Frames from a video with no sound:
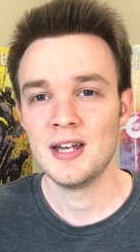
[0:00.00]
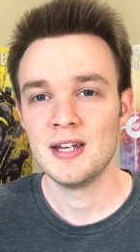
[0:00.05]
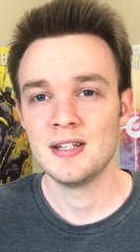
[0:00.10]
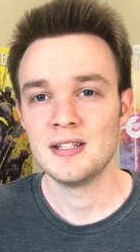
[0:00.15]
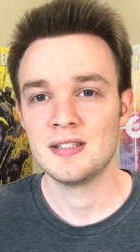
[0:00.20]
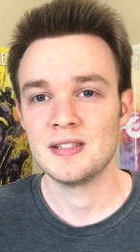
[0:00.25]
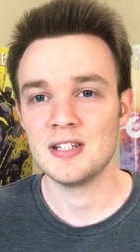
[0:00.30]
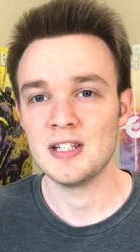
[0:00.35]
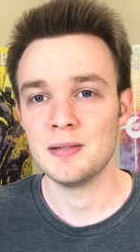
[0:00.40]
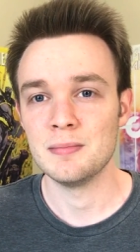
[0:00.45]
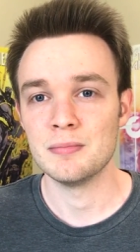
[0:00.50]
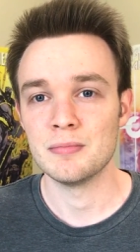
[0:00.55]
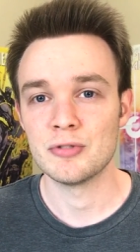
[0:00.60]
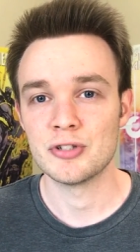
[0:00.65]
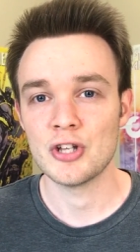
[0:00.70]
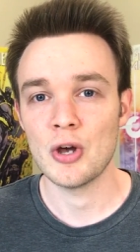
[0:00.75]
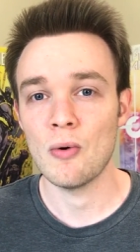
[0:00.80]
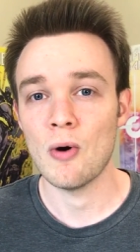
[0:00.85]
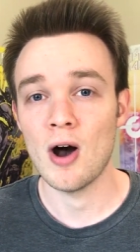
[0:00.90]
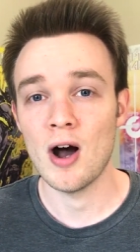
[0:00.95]
seem
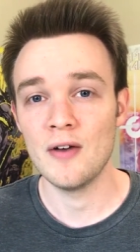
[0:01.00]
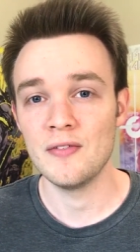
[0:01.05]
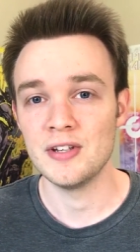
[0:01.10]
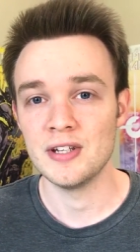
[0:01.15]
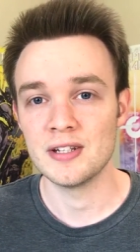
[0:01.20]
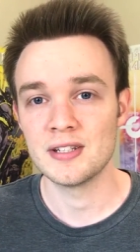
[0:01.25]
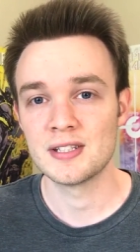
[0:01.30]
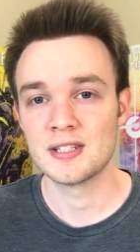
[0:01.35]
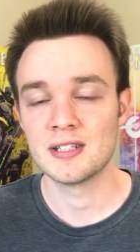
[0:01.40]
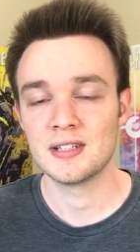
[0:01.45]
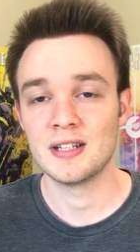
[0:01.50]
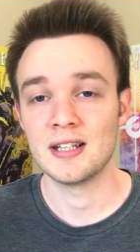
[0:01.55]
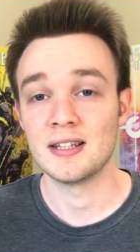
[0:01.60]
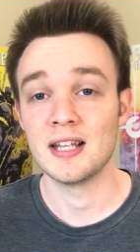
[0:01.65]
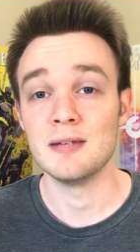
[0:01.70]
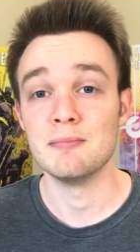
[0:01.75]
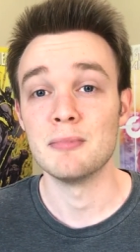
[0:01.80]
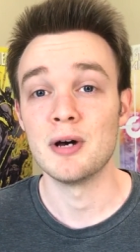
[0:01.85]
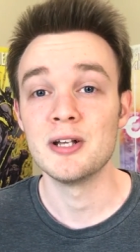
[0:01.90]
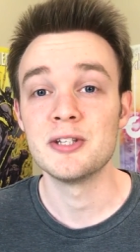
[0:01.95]
so obvious that
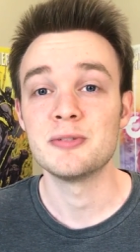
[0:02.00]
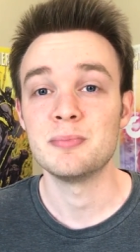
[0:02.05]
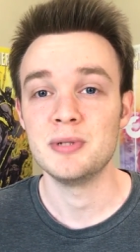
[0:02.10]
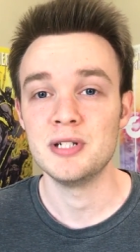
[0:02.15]
they must